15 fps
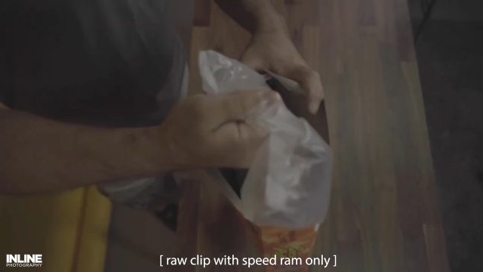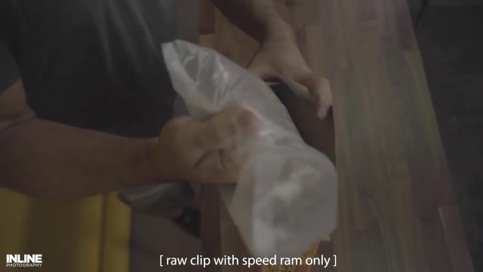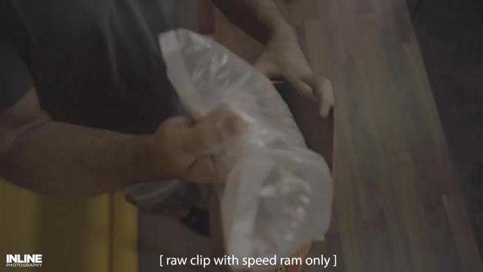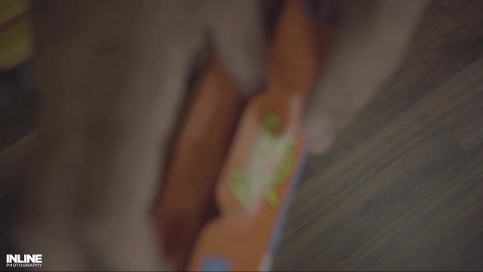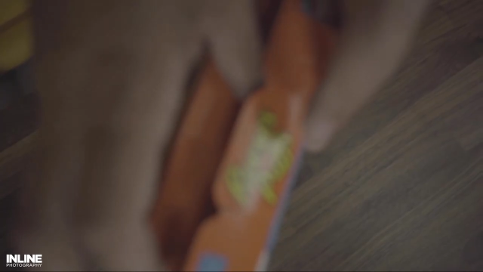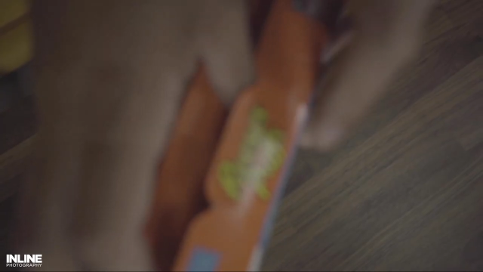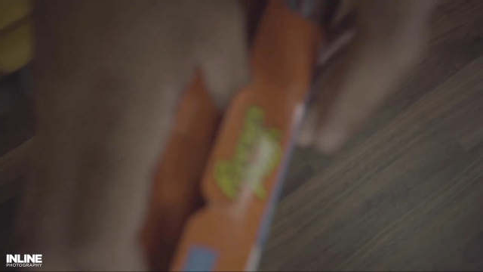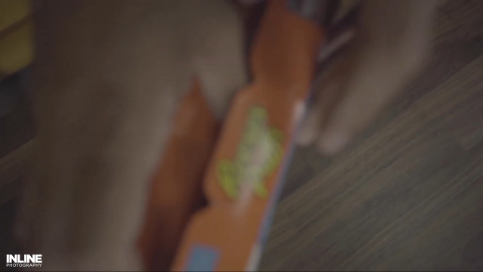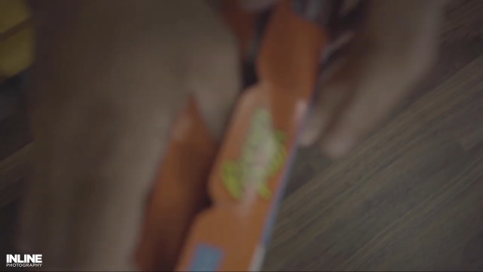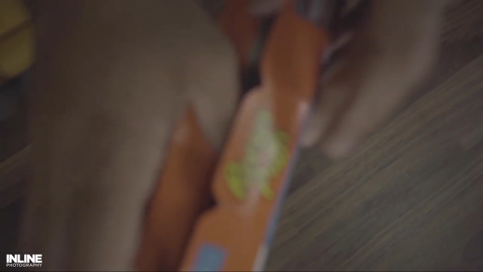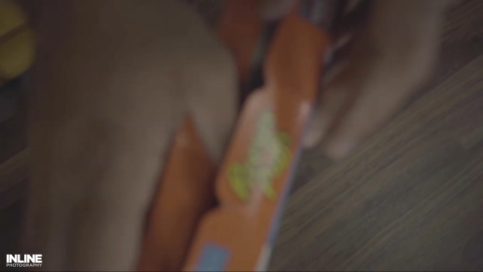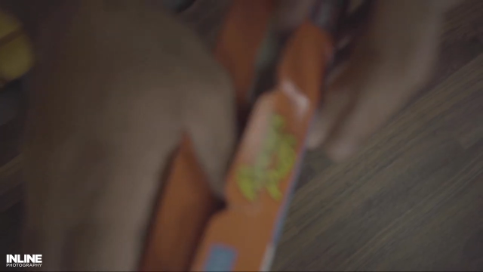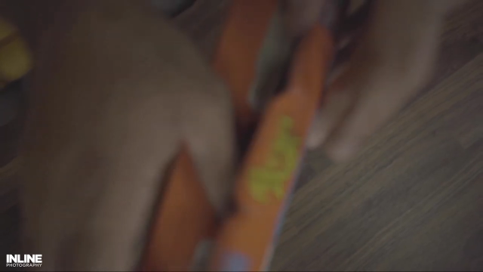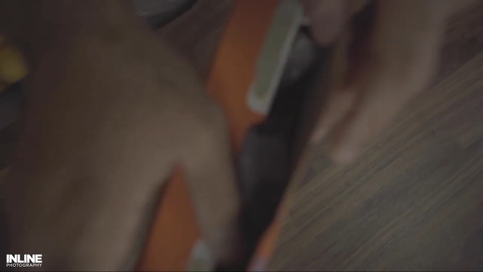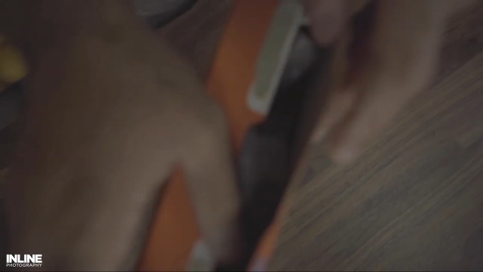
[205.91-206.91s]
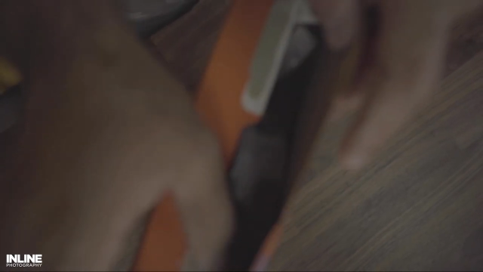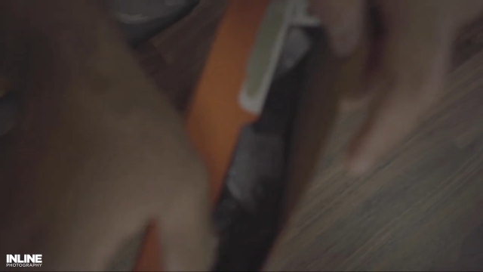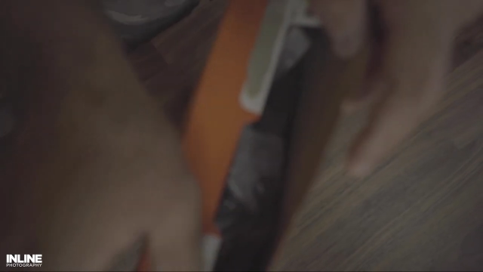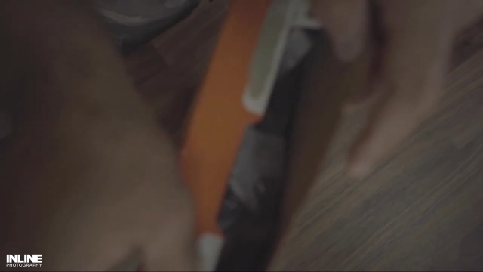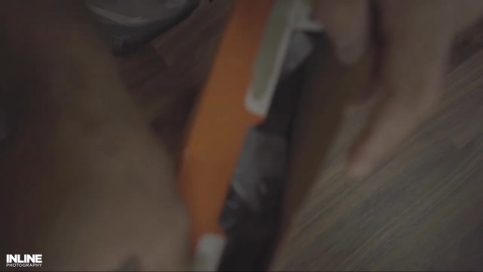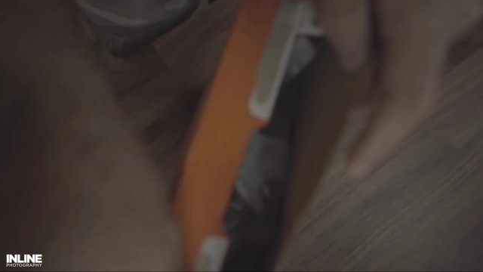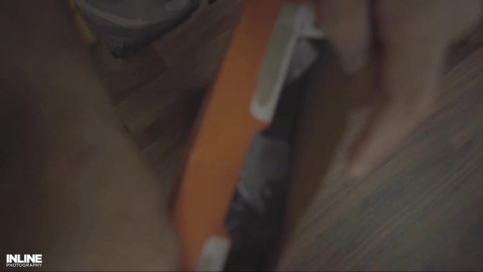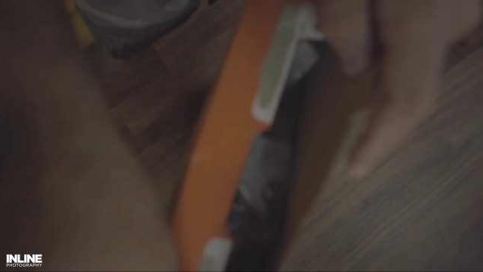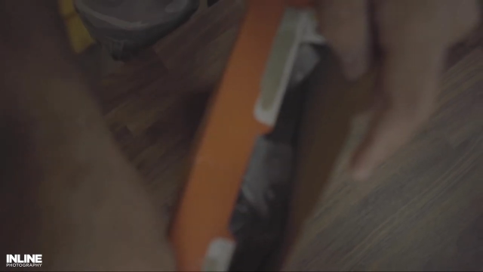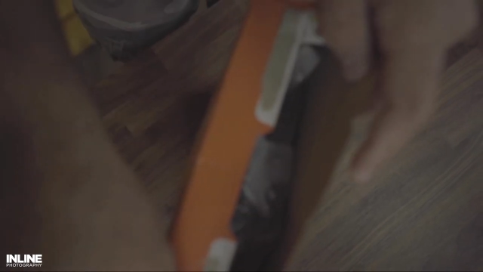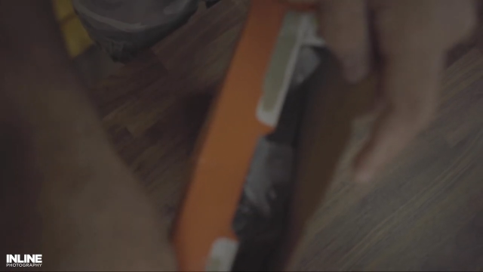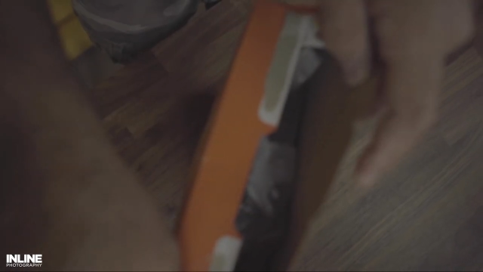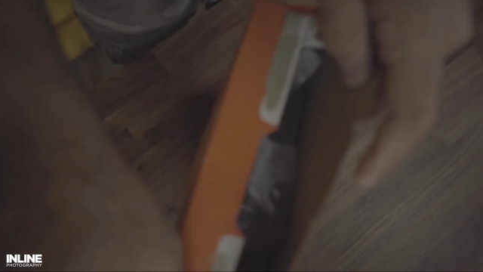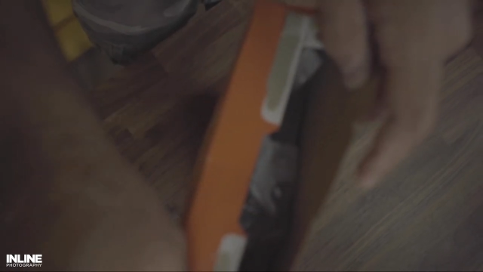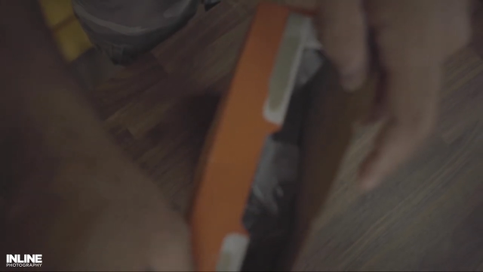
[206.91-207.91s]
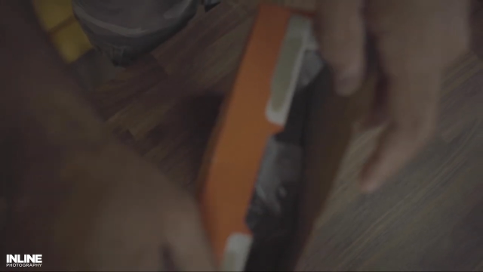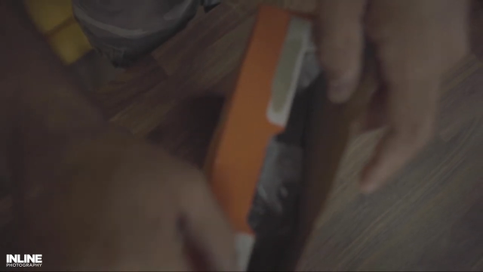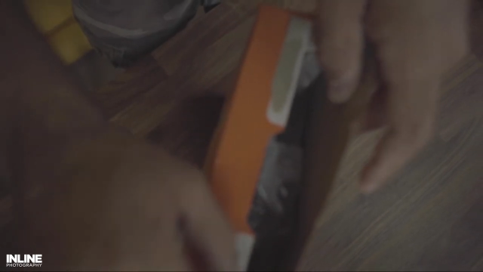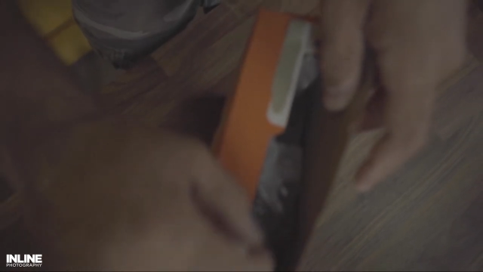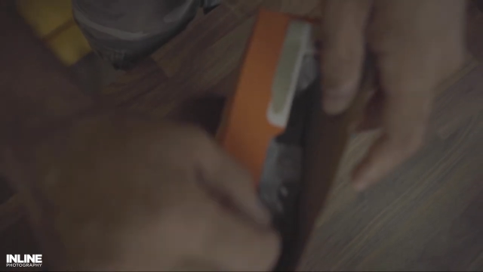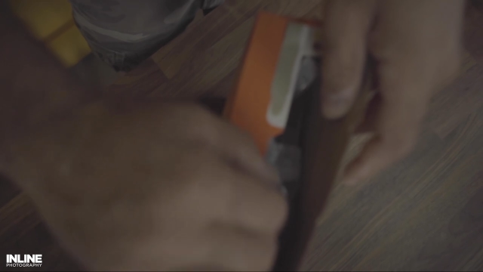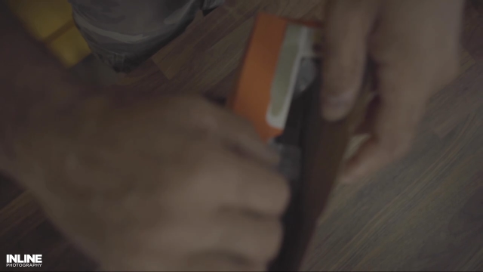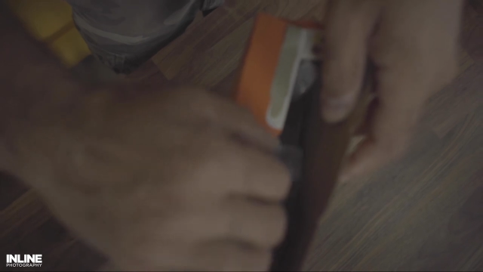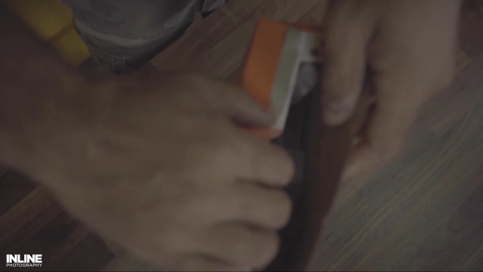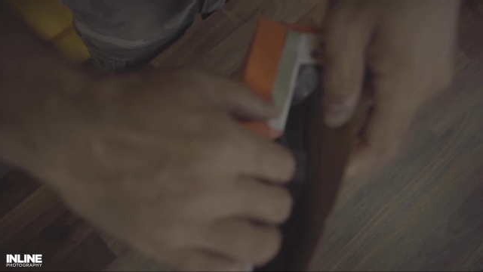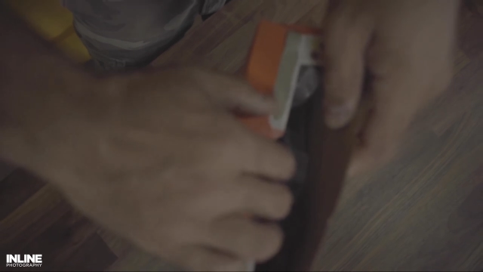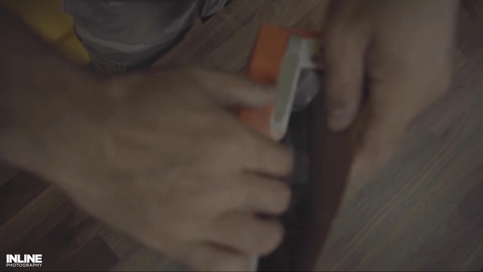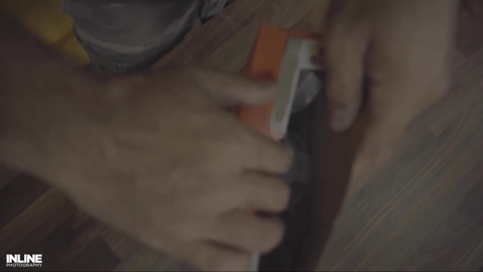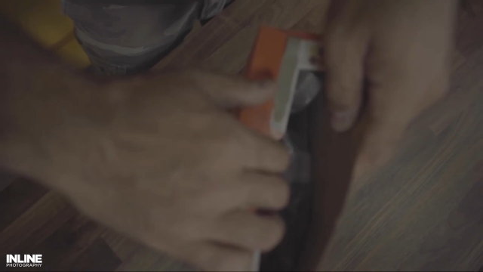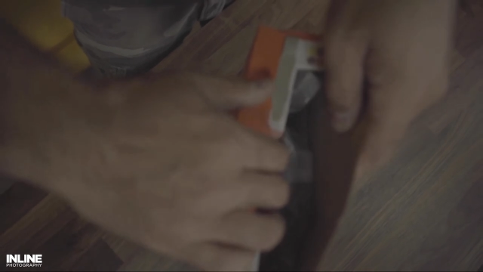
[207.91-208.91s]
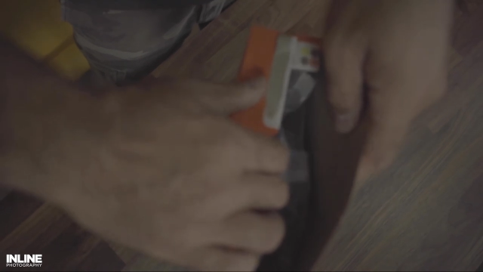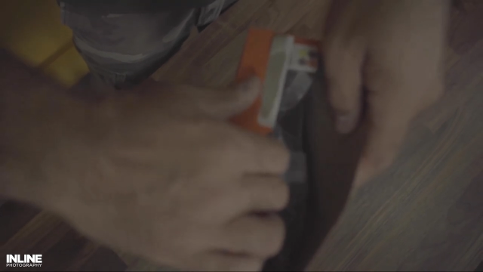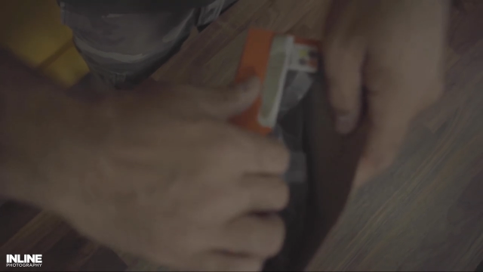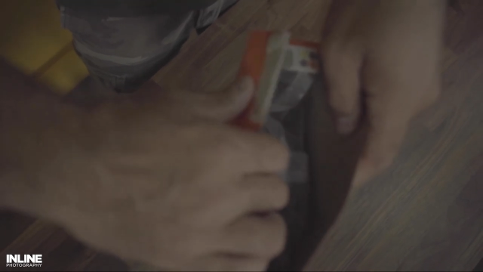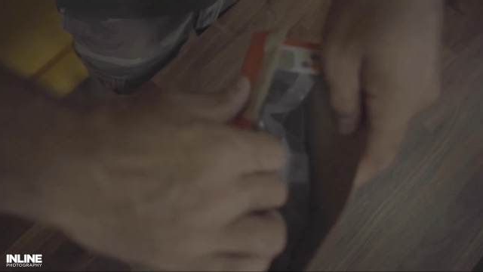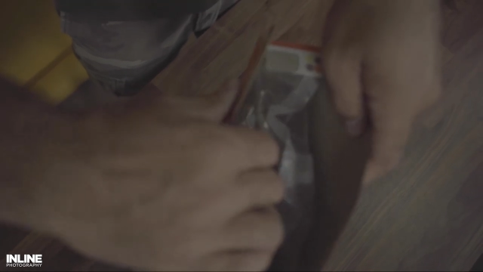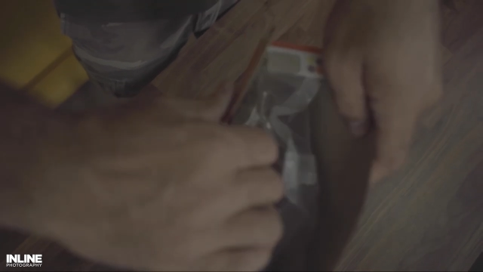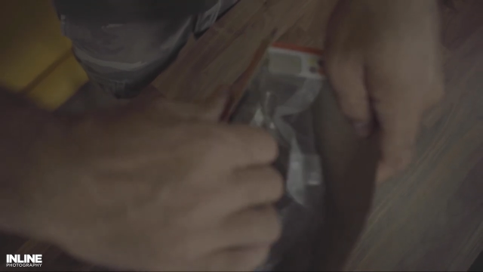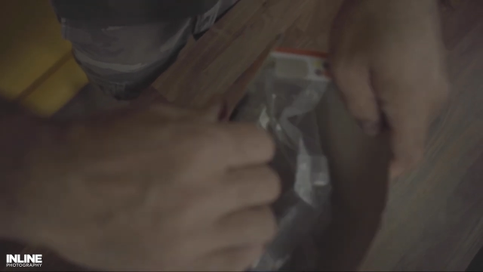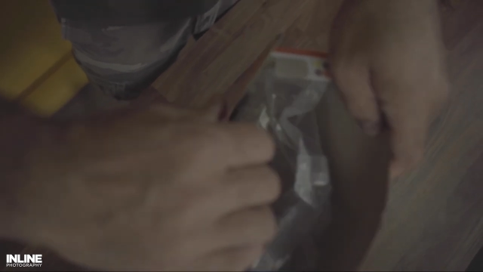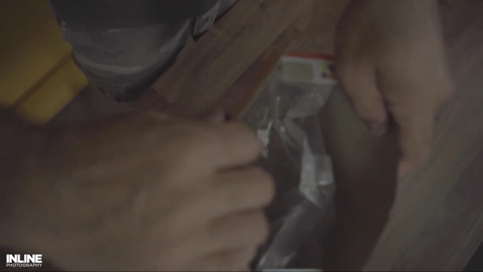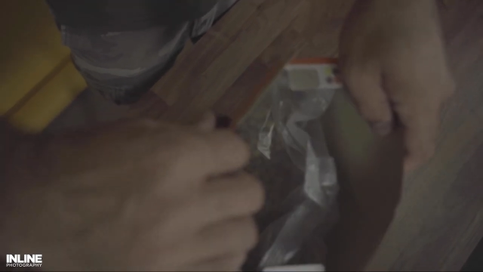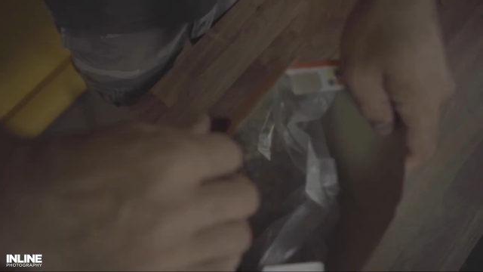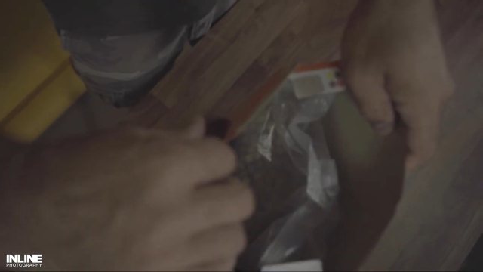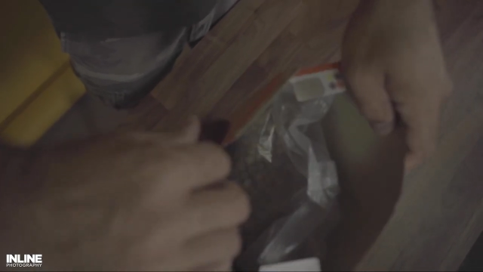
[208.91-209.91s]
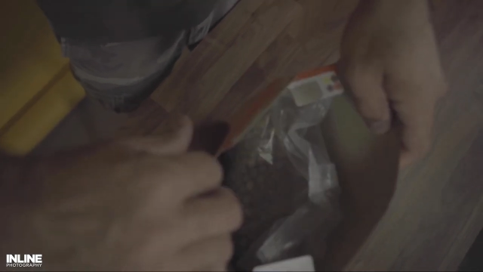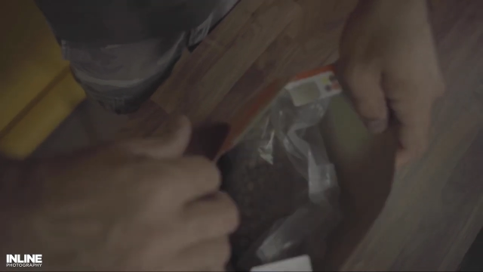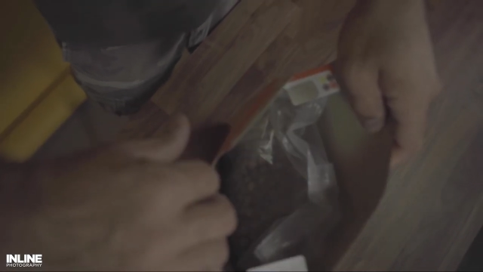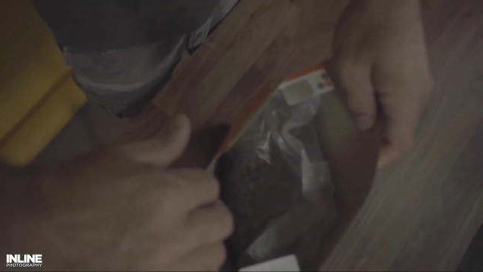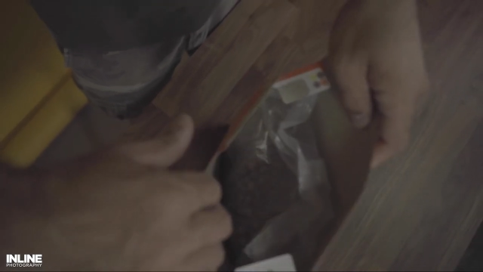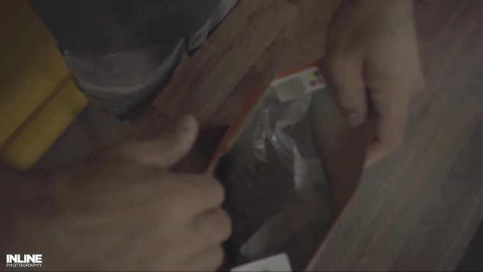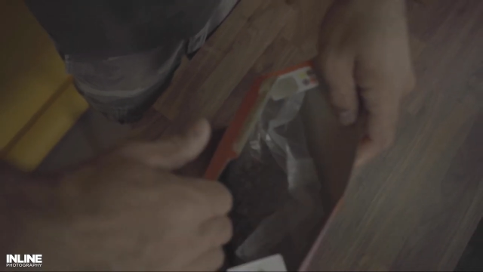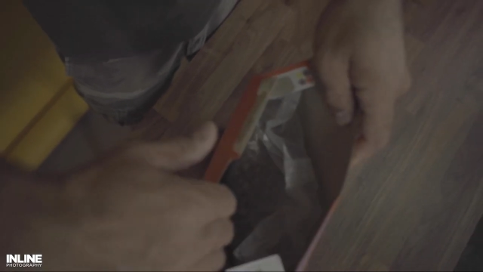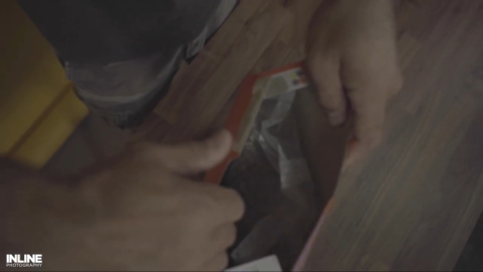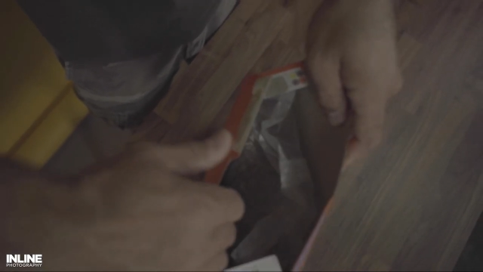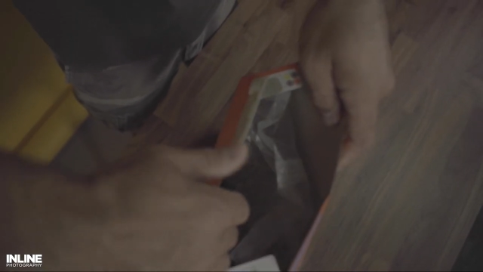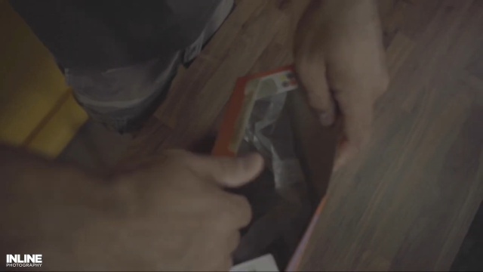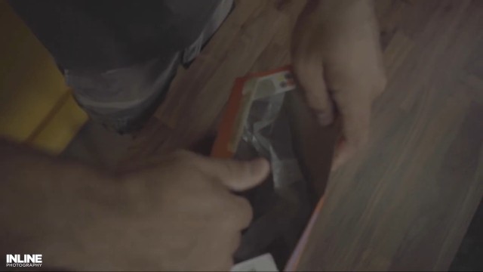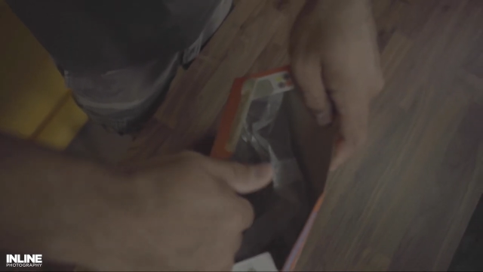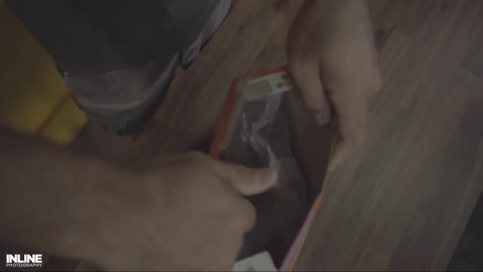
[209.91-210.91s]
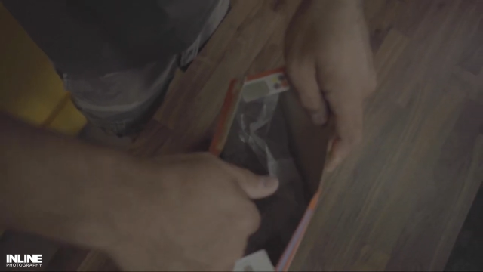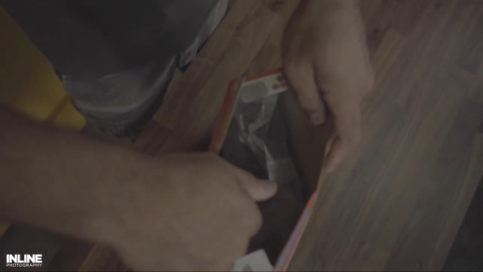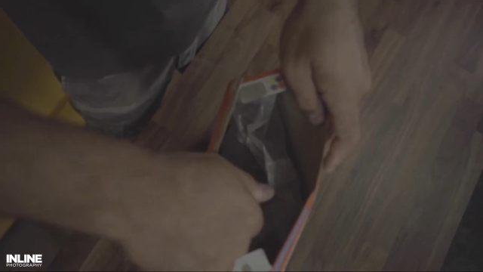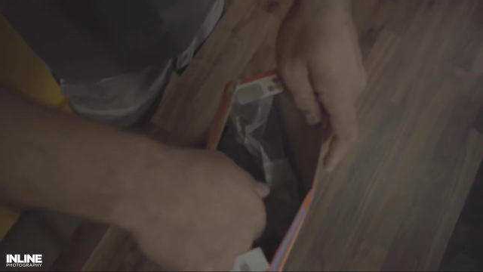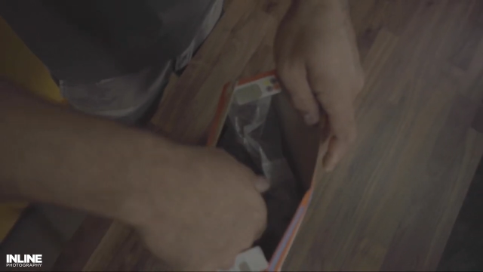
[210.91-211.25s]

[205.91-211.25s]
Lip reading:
Nobody's mouth can be seen.